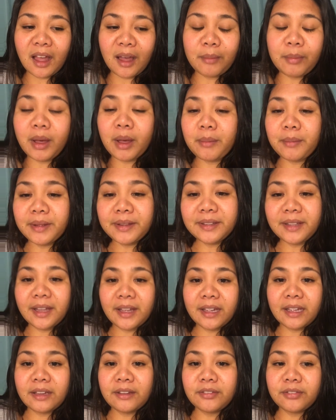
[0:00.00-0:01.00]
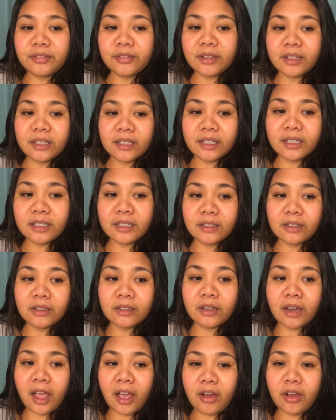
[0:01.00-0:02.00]
about my life
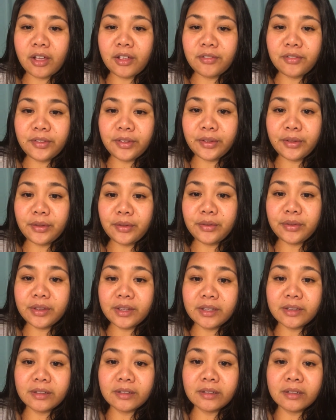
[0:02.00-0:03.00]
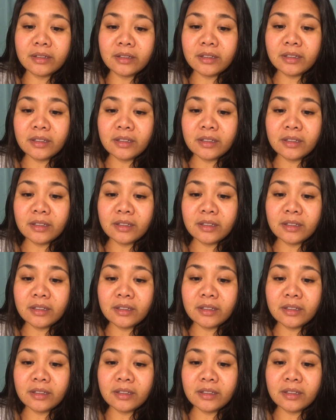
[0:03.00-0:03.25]
and how I feel and,